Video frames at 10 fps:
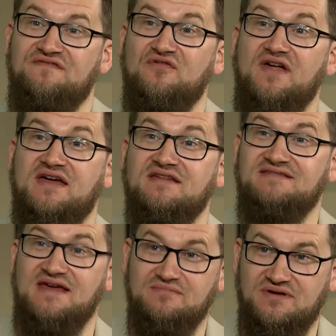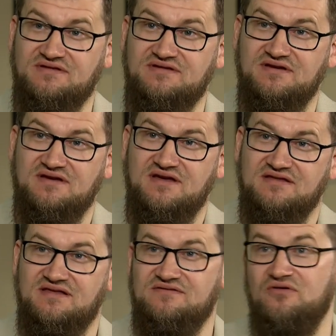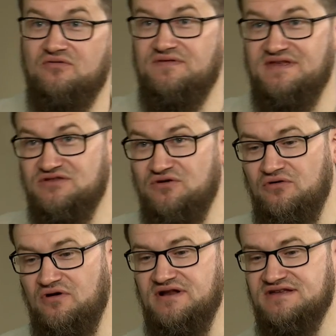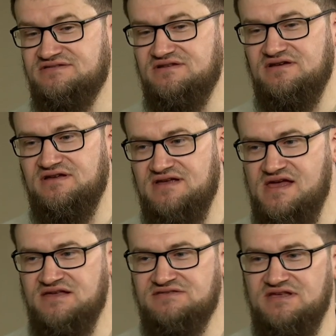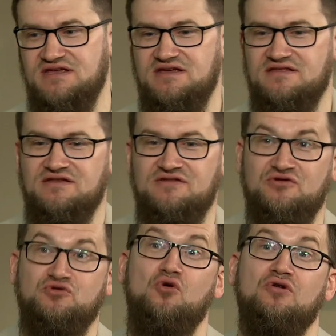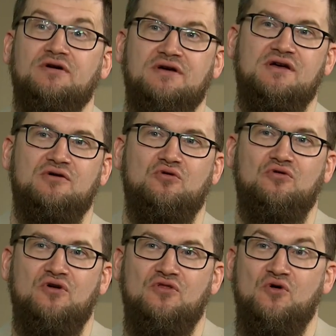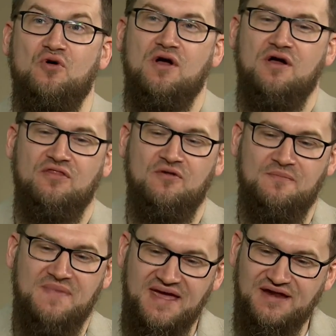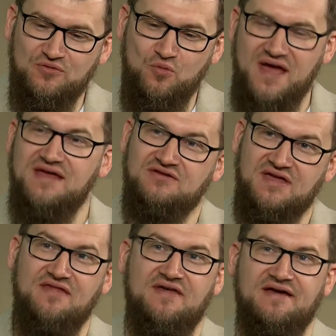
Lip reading: to feel that contentment, then the Quran is the door, or the main way to get